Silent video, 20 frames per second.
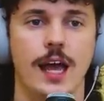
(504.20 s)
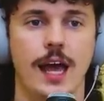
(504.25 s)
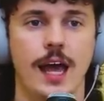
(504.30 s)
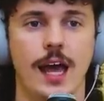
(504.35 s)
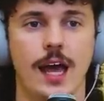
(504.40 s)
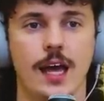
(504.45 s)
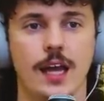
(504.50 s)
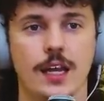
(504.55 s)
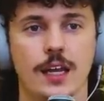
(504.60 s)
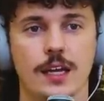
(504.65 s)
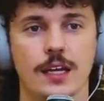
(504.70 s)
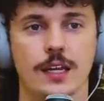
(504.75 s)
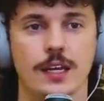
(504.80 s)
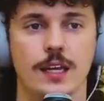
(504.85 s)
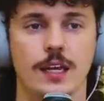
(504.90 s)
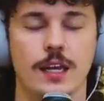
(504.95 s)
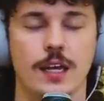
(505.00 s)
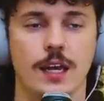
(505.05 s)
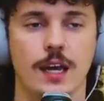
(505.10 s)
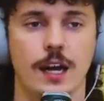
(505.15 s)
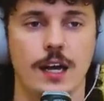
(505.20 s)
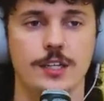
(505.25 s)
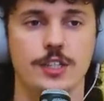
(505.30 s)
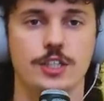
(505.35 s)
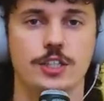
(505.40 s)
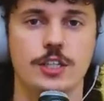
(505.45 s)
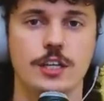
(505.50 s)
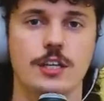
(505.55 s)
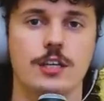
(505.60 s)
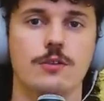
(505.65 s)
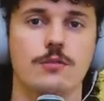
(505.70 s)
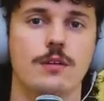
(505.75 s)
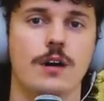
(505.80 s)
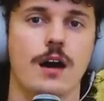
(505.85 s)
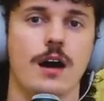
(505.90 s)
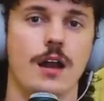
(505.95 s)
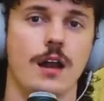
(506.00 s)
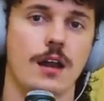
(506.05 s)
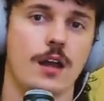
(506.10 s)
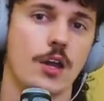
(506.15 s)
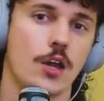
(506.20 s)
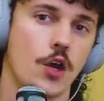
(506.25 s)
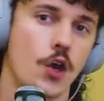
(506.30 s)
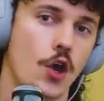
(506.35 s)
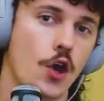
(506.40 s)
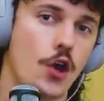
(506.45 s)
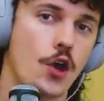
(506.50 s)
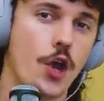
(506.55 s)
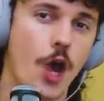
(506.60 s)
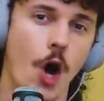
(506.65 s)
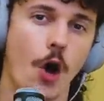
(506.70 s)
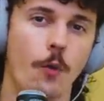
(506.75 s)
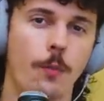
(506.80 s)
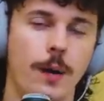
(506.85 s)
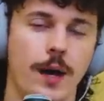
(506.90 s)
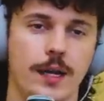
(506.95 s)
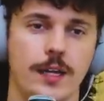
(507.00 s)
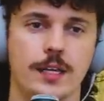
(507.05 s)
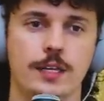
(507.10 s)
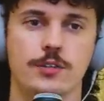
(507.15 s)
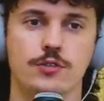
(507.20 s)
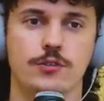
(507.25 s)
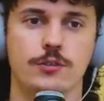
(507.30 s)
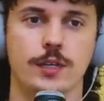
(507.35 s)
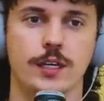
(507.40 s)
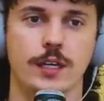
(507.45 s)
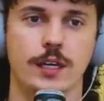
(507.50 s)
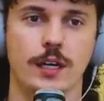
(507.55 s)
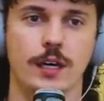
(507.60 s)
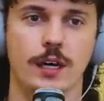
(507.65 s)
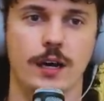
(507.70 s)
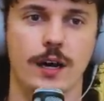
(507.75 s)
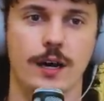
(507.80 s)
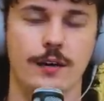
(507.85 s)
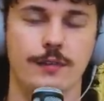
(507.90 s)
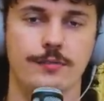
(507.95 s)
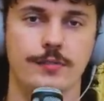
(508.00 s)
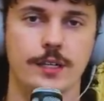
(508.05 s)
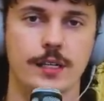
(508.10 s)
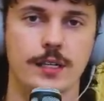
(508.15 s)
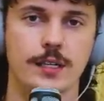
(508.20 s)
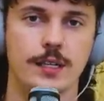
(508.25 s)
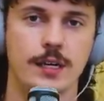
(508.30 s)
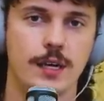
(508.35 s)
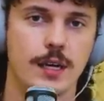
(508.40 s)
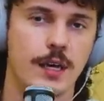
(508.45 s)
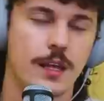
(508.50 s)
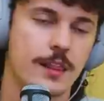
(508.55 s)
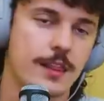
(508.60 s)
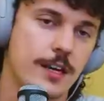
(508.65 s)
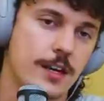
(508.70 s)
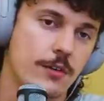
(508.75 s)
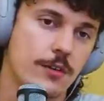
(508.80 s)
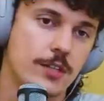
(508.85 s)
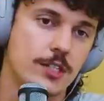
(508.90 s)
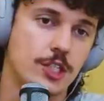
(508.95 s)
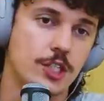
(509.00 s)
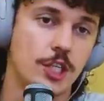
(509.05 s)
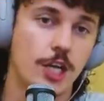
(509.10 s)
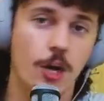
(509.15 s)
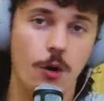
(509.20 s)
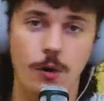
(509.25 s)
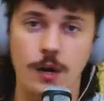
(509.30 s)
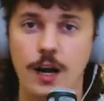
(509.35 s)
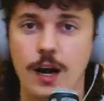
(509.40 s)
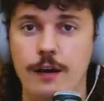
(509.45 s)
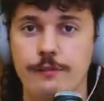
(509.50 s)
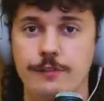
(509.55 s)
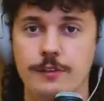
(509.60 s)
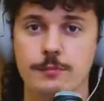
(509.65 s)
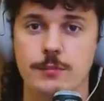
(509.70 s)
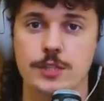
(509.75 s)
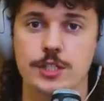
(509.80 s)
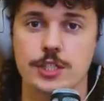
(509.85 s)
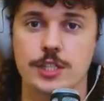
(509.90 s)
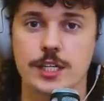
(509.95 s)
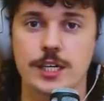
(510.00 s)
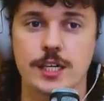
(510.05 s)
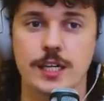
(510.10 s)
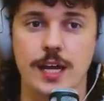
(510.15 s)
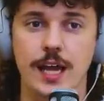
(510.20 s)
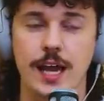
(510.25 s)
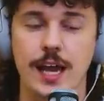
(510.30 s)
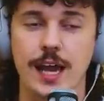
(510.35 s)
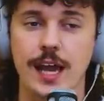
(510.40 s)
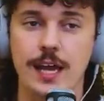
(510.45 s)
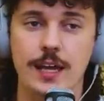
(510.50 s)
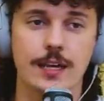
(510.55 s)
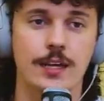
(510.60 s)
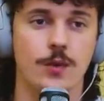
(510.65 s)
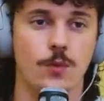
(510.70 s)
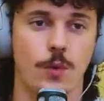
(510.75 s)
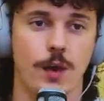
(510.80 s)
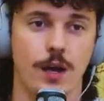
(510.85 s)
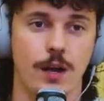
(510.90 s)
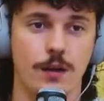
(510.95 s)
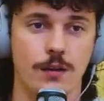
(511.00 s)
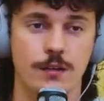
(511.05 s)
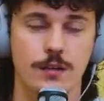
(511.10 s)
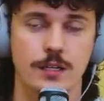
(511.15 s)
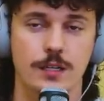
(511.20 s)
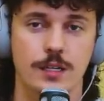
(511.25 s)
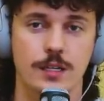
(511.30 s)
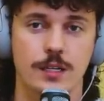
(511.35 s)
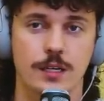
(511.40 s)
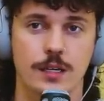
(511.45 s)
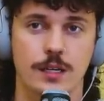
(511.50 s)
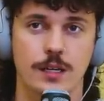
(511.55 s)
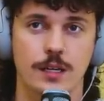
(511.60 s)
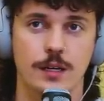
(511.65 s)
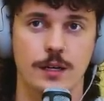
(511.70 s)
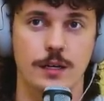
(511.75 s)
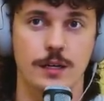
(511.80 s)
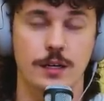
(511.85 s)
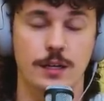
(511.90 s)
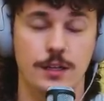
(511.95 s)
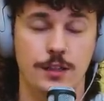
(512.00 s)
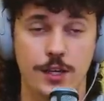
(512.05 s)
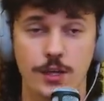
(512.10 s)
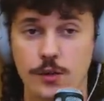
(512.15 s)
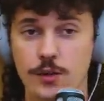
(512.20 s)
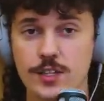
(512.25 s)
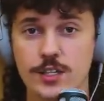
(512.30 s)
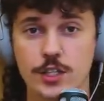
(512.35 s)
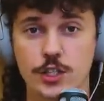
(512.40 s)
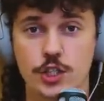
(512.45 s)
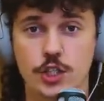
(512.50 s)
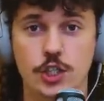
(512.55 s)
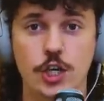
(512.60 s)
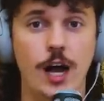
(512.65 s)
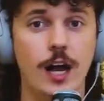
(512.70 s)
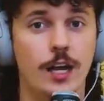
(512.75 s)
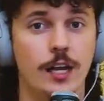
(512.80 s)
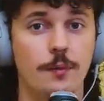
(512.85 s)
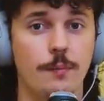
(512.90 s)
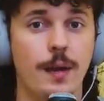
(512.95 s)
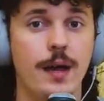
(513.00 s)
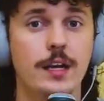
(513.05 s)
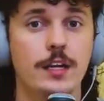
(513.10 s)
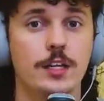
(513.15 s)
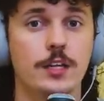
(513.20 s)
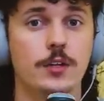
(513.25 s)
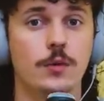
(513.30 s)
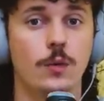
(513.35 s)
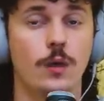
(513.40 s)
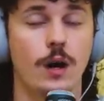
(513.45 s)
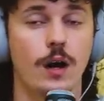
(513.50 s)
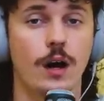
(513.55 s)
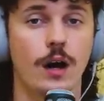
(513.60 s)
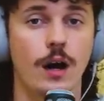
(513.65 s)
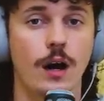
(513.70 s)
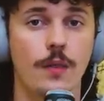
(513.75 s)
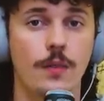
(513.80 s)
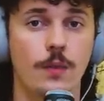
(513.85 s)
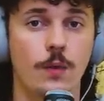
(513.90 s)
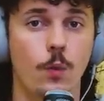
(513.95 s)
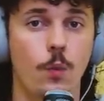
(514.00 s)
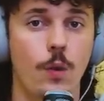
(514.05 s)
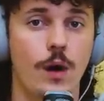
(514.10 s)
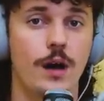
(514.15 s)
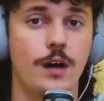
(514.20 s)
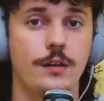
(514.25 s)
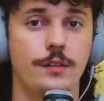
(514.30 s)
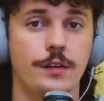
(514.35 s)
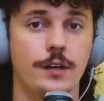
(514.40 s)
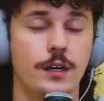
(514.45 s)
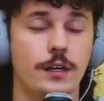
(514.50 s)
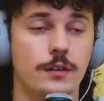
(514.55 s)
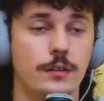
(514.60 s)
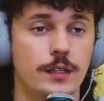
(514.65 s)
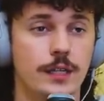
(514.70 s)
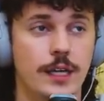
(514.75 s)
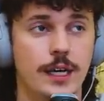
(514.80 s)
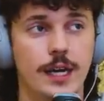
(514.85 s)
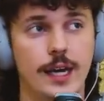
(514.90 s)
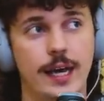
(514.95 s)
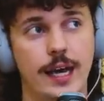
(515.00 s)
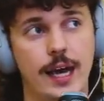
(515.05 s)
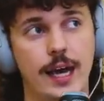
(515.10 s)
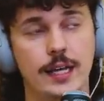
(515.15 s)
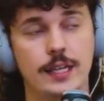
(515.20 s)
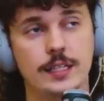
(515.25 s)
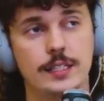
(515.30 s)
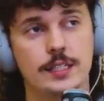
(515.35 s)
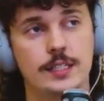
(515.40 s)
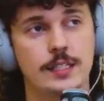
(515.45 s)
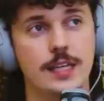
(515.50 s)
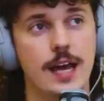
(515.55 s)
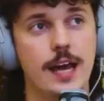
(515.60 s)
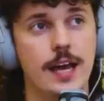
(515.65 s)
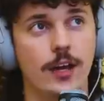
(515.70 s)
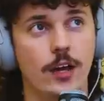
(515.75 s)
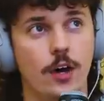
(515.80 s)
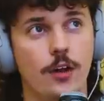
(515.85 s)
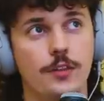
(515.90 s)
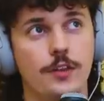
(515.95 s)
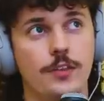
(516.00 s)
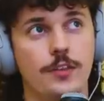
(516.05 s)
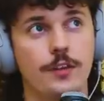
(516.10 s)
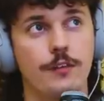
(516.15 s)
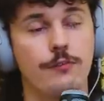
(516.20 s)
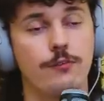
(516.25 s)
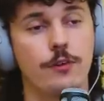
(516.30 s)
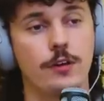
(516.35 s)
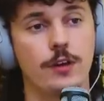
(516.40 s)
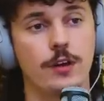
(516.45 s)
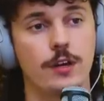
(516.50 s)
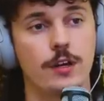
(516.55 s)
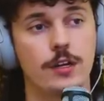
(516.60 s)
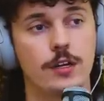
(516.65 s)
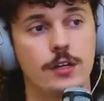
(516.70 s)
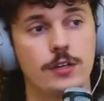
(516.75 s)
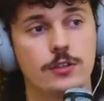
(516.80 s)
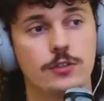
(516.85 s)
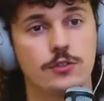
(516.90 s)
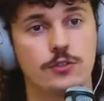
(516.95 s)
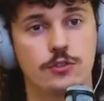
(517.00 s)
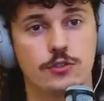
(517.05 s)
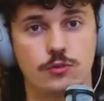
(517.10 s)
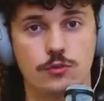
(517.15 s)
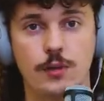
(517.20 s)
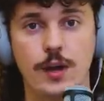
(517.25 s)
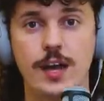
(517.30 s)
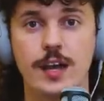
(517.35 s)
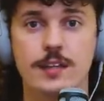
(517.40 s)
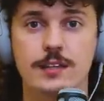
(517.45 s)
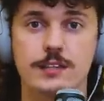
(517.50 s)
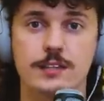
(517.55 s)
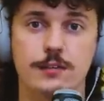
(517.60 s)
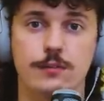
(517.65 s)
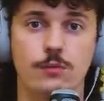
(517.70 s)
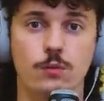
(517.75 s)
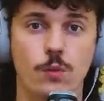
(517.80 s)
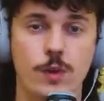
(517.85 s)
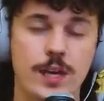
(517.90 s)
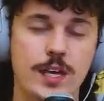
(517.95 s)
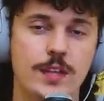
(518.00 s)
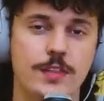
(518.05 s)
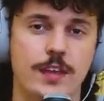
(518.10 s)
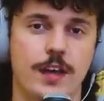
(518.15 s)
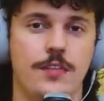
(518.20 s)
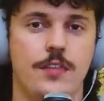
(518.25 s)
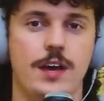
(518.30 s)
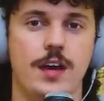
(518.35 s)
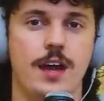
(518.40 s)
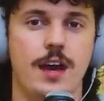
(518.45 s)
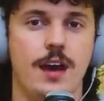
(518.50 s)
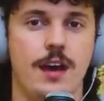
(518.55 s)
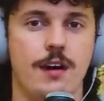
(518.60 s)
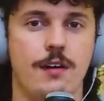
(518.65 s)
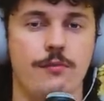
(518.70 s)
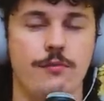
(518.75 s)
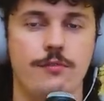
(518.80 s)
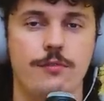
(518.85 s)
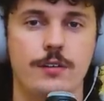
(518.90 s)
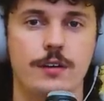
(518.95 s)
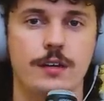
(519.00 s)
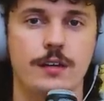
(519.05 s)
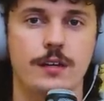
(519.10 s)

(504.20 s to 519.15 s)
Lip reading: and I shit you not, nobody is drinking coffee. There is no coffee machine anywhere. There is a chalk menu on the wall, though, and it's saying all the different strains of weed that they have,